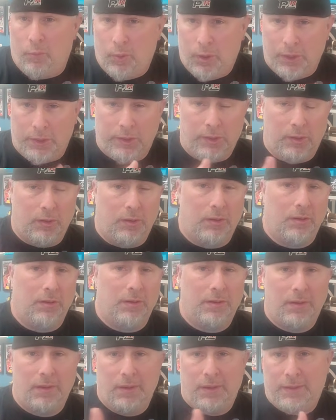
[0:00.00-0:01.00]
What
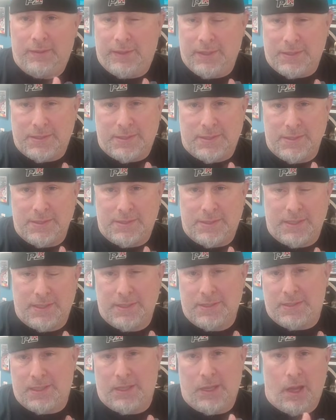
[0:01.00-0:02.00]
your
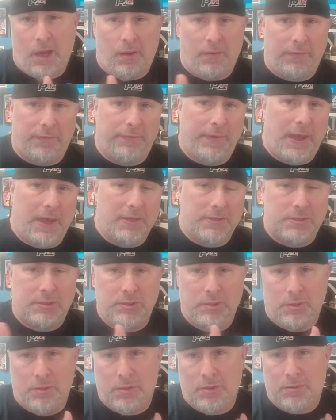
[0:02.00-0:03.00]
distances and how
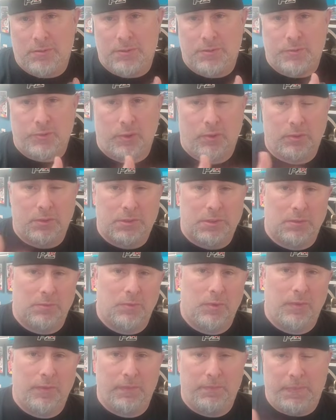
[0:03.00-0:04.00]
fast your strokes are
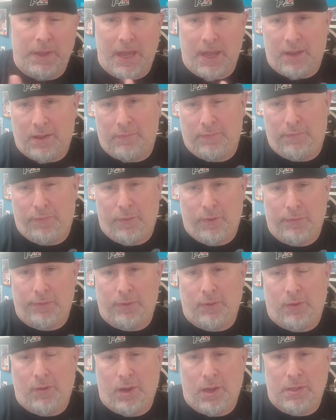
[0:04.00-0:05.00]
moving back and
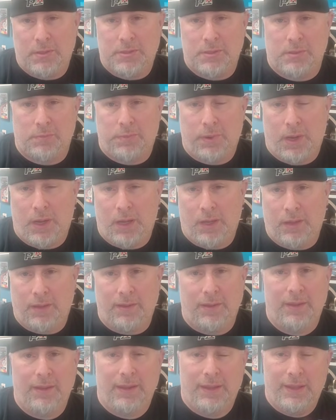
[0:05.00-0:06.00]
forth across your
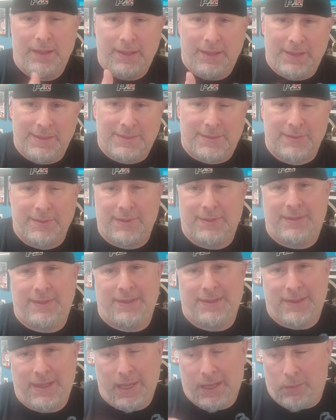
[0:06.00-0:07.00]
product is going to
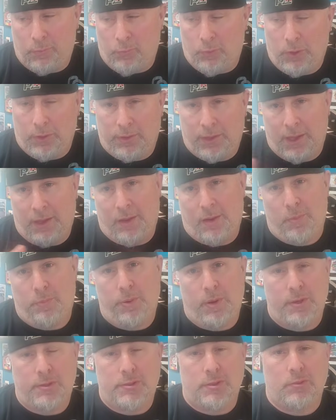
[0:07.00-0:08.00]
dictate what that air
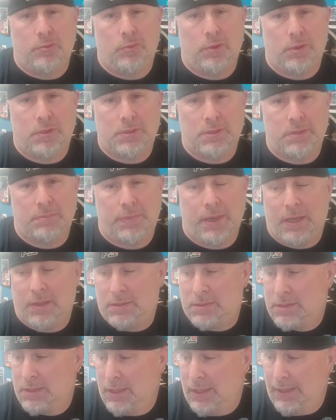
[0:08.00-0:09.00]
pressure works the
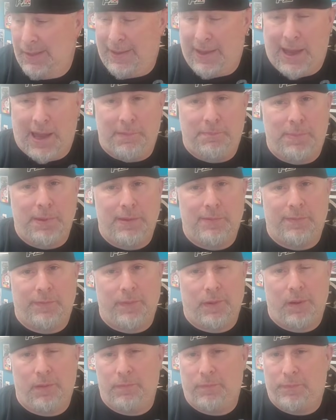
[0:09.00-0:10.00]
best. I've been
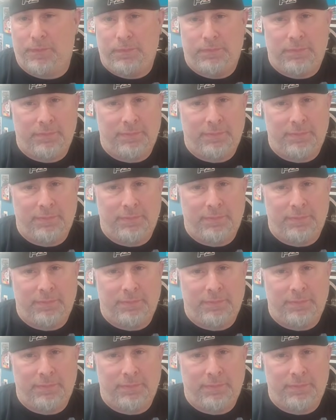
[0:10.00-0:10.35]
from